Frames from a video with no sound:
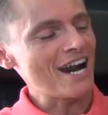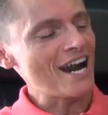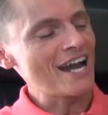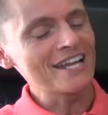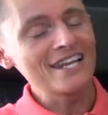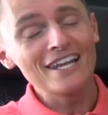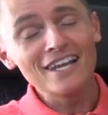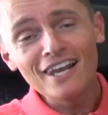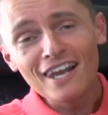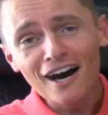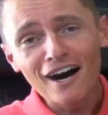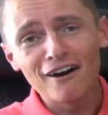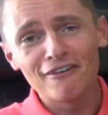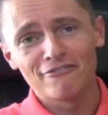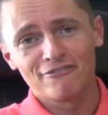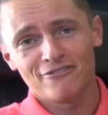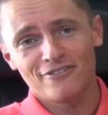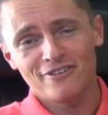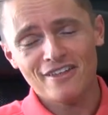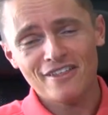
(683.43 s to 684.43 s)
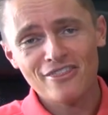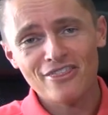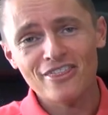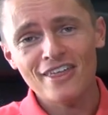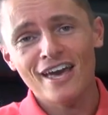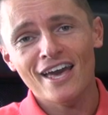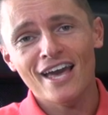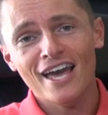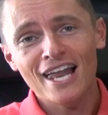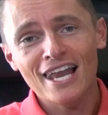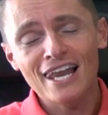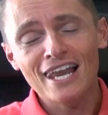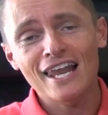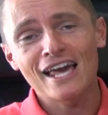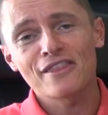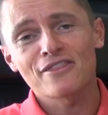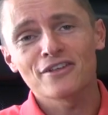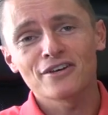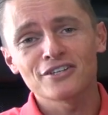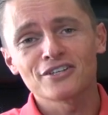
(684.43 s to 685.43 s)
I love their
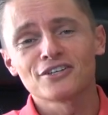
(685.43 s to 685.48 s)
leather